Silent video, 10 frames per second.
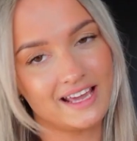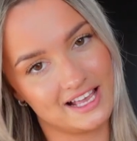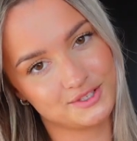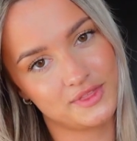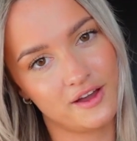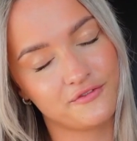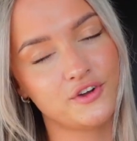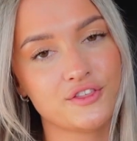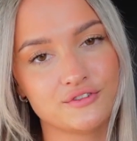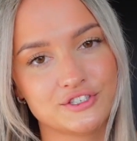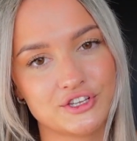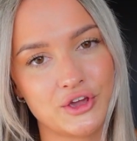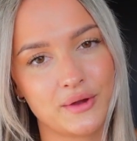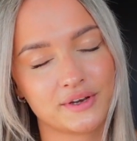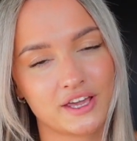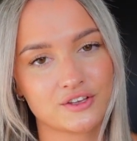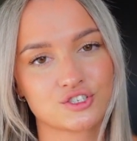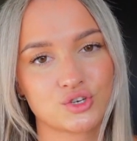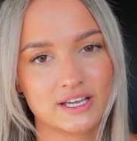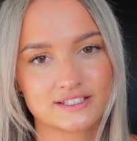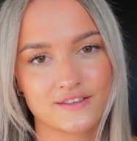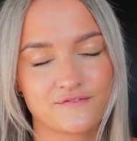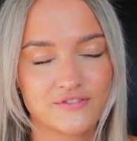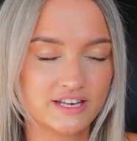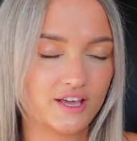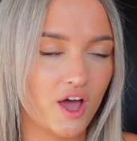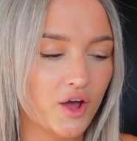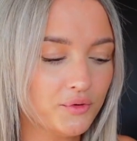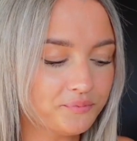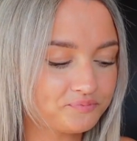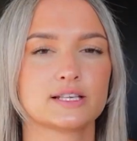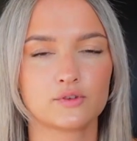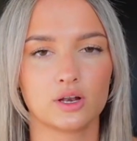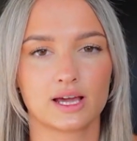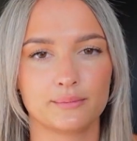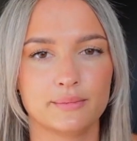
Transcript: yes, without further ado, I'm gonna go straight into the video. So I've got like a